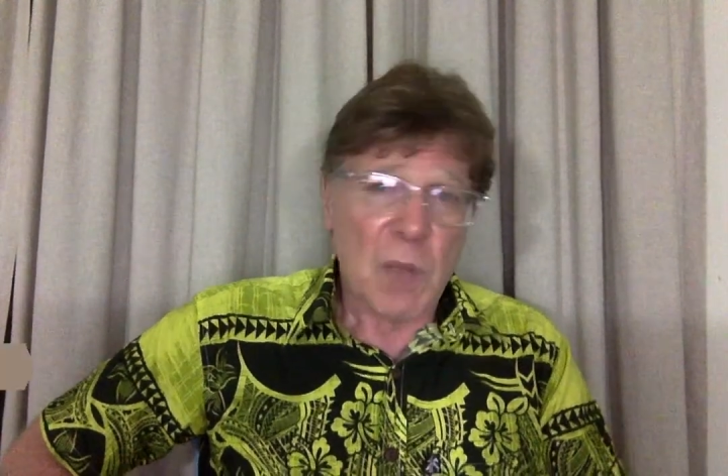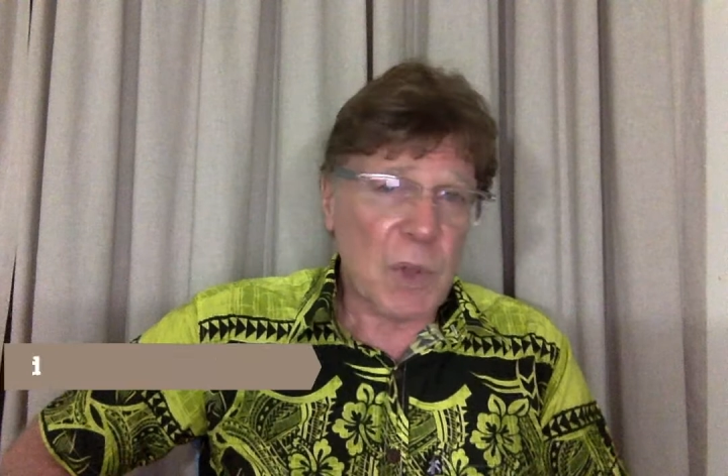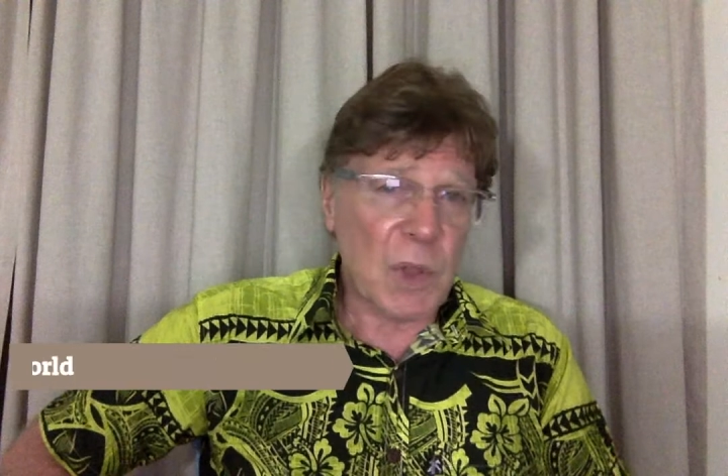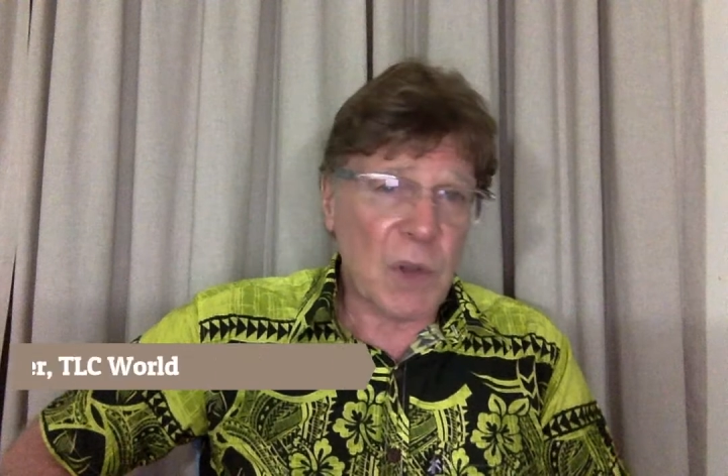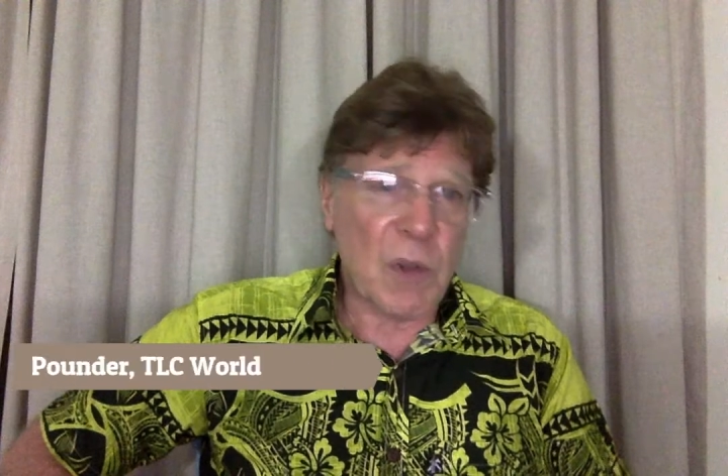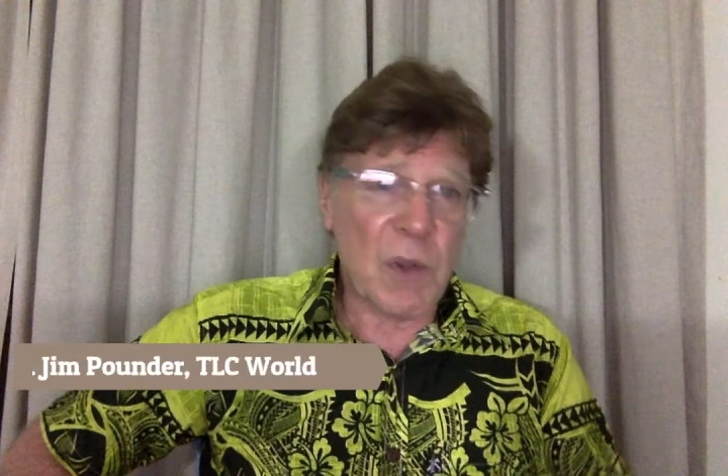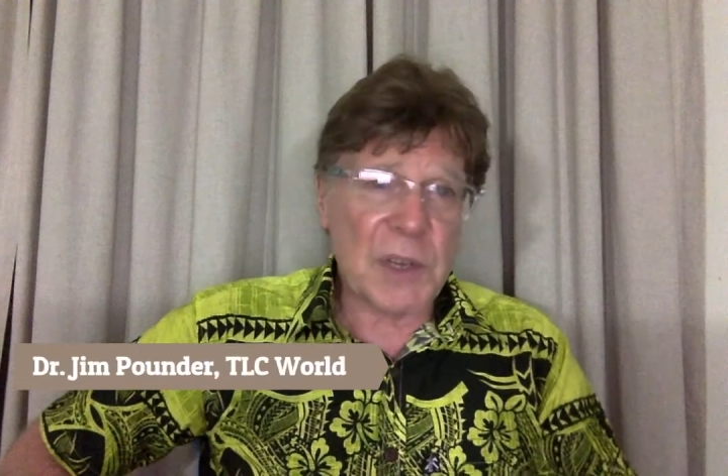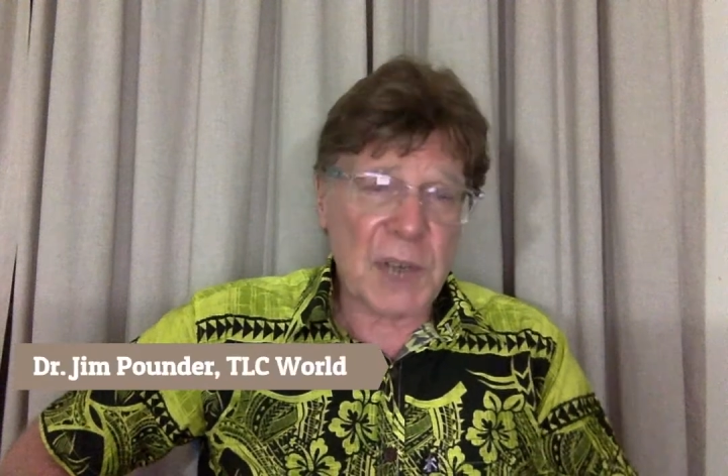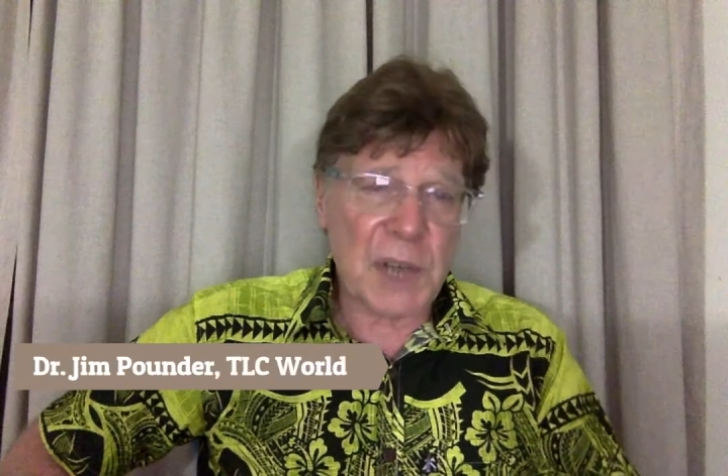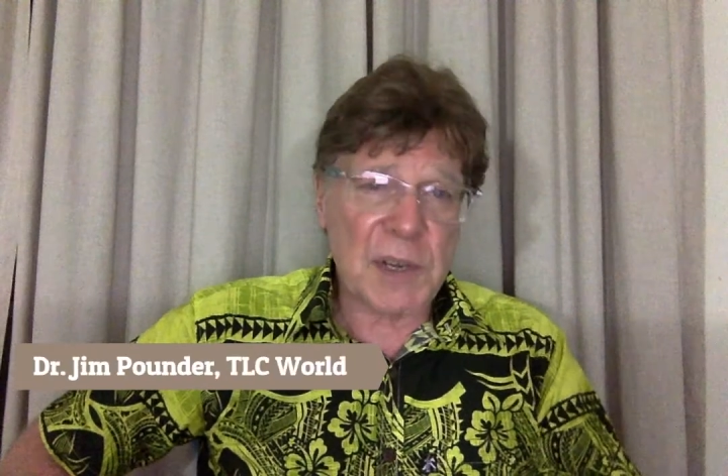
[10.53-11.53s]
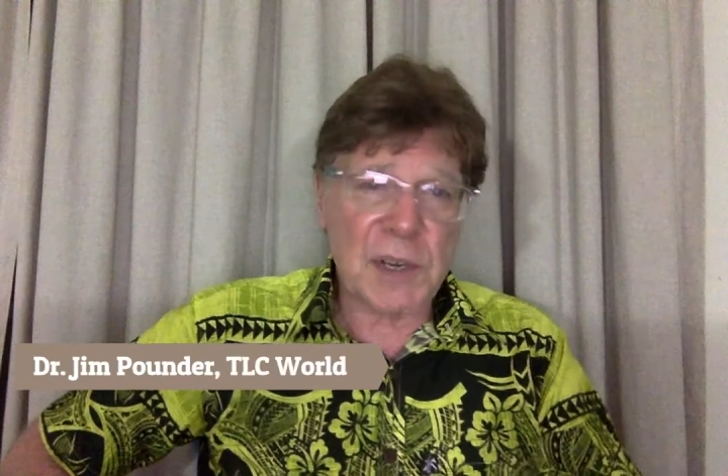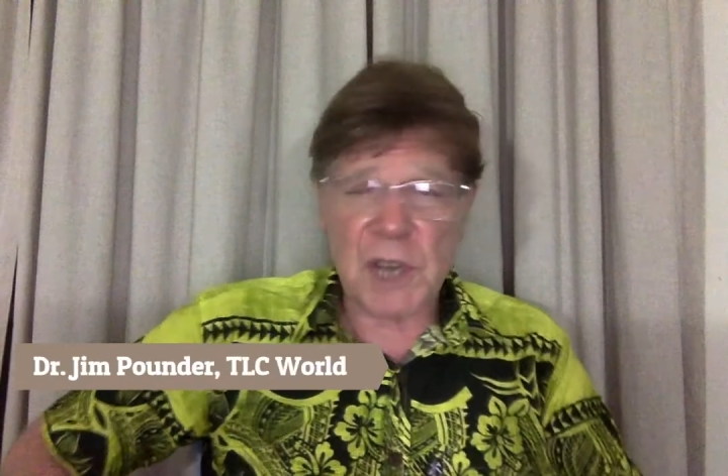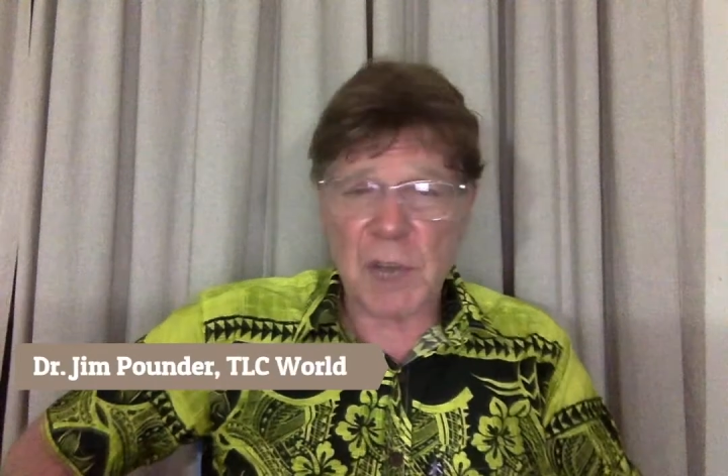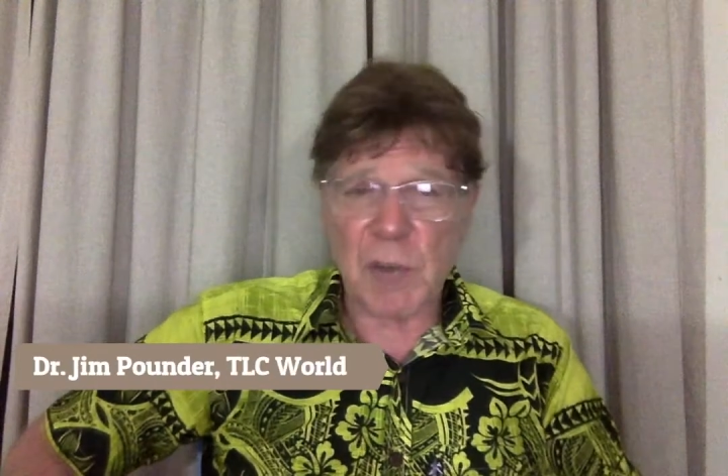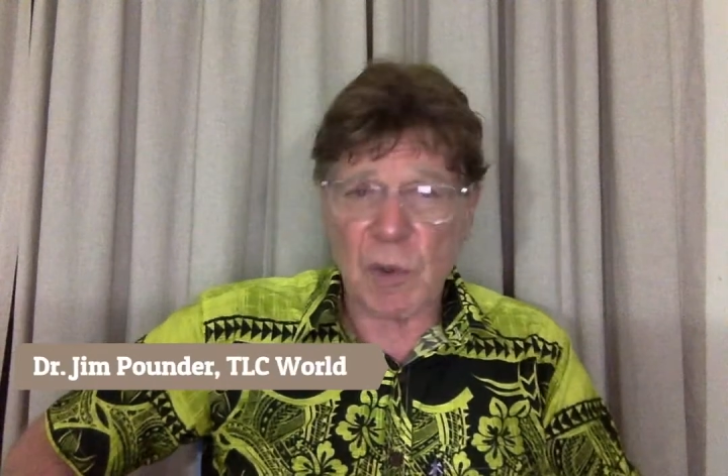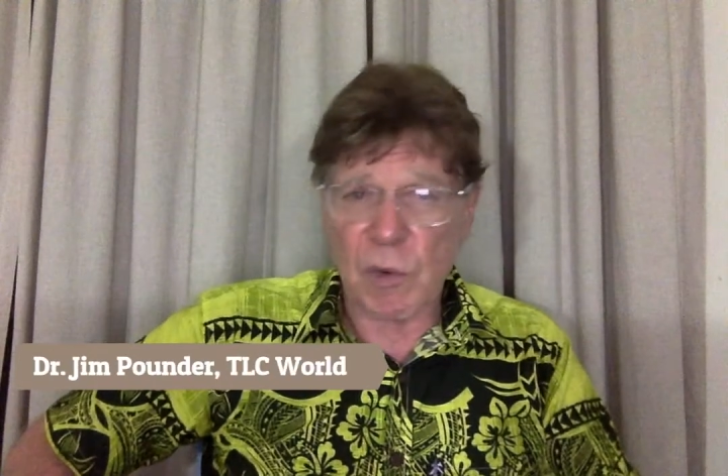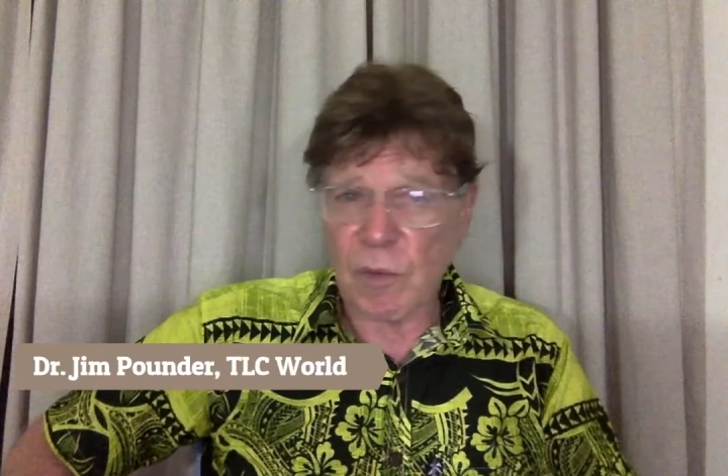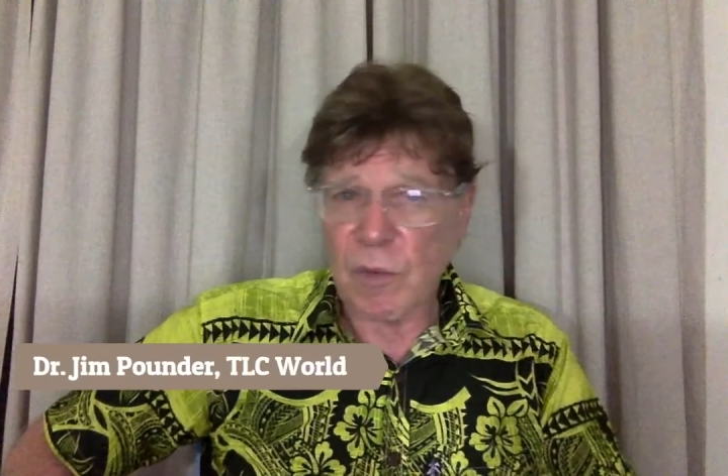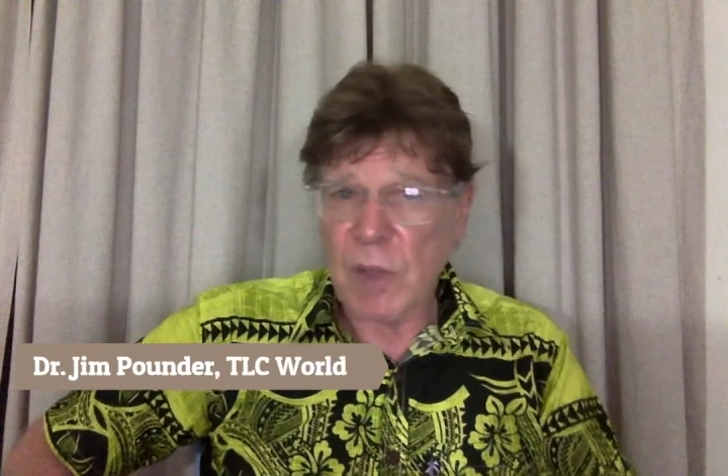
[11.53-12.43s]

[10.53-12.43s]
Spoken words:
But the Lord said to Samuel,